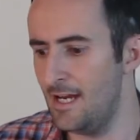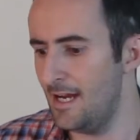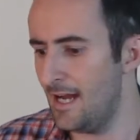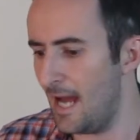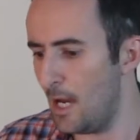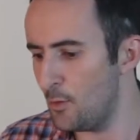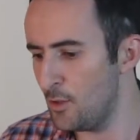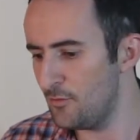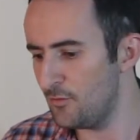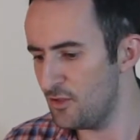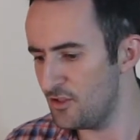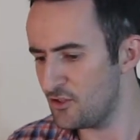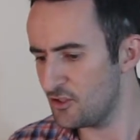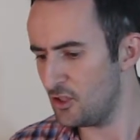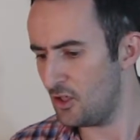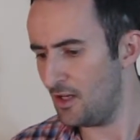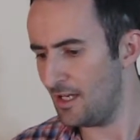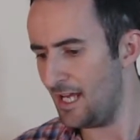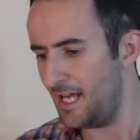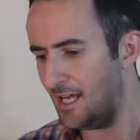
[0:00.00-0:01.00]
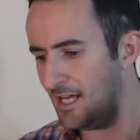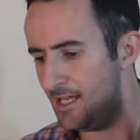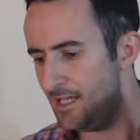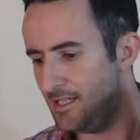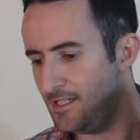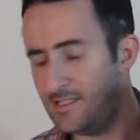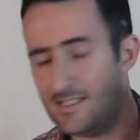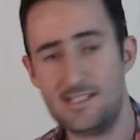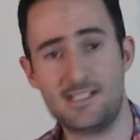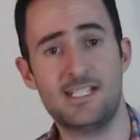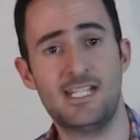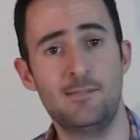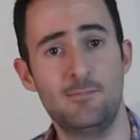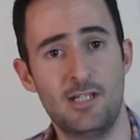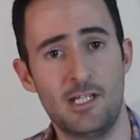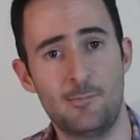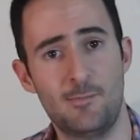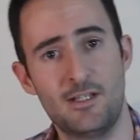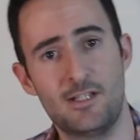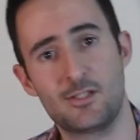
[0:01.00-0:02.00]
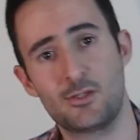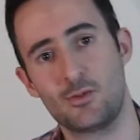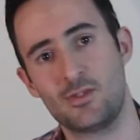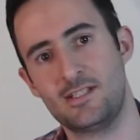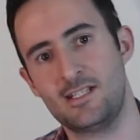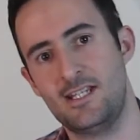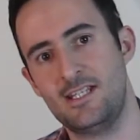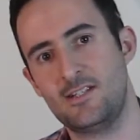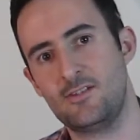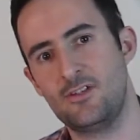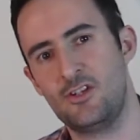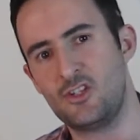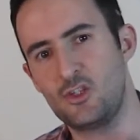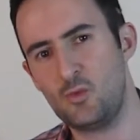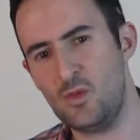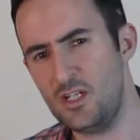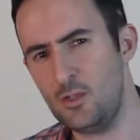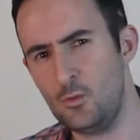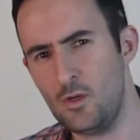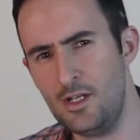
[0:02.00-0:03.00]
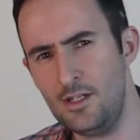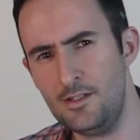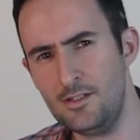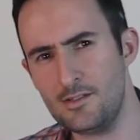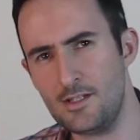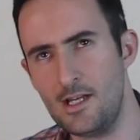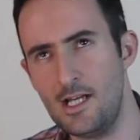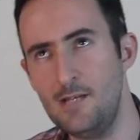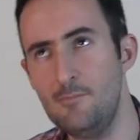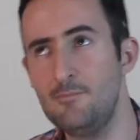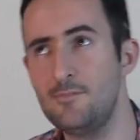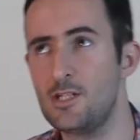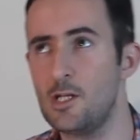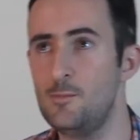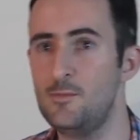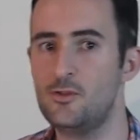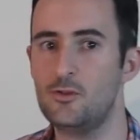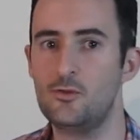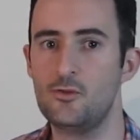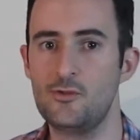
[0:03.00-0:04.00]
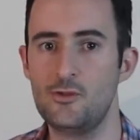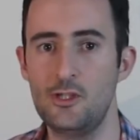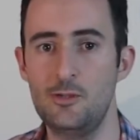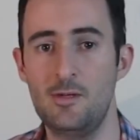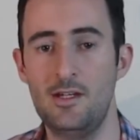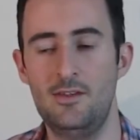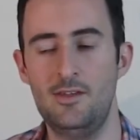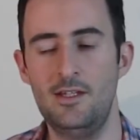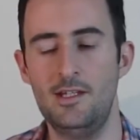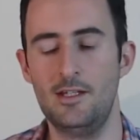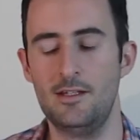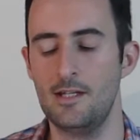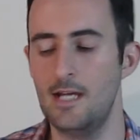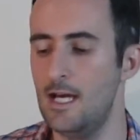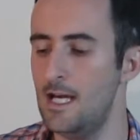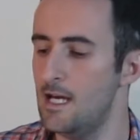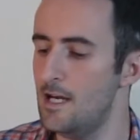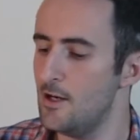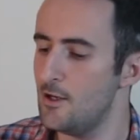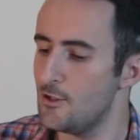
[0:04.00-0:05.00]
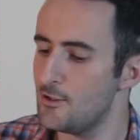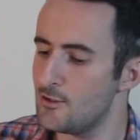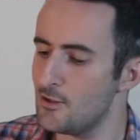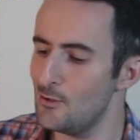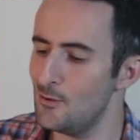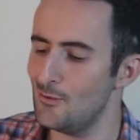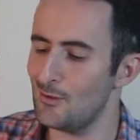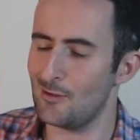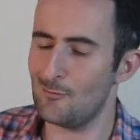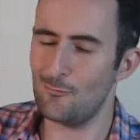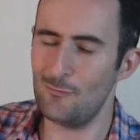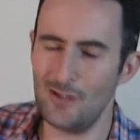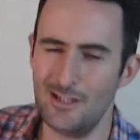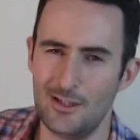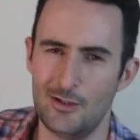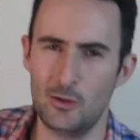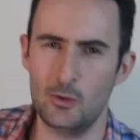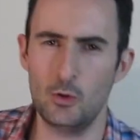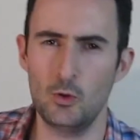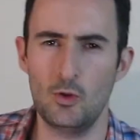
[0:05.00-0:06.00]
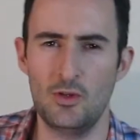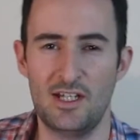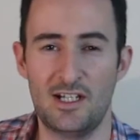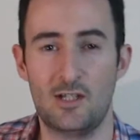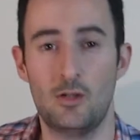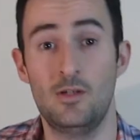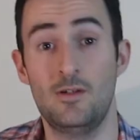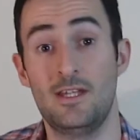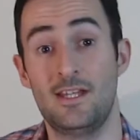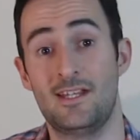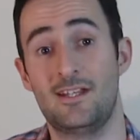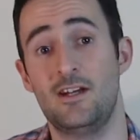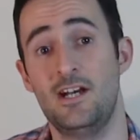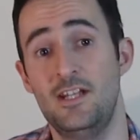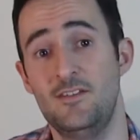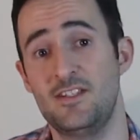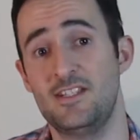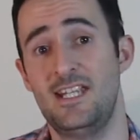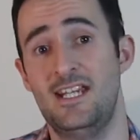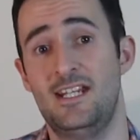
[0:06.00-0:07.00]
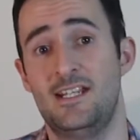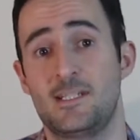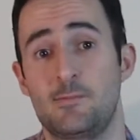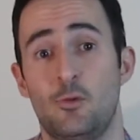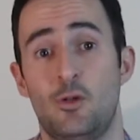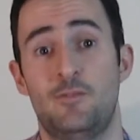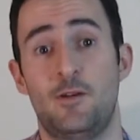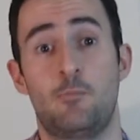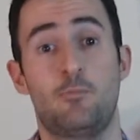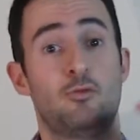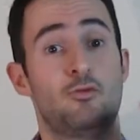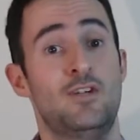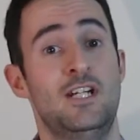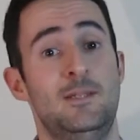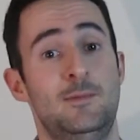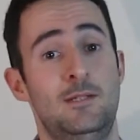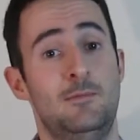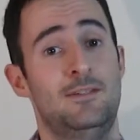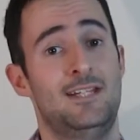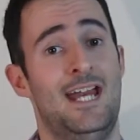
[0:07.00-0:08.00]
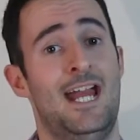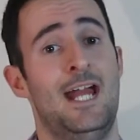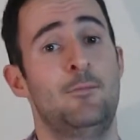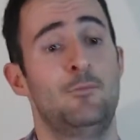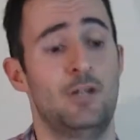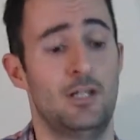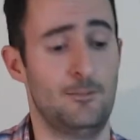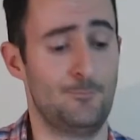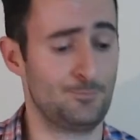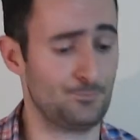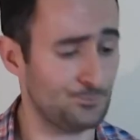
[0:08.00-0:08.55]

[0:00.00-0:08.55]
However, it's got a 16 megapixel sensor and a 21 times optical zoom, I think. So really cool. They're kind of saying it's more of a premium camera.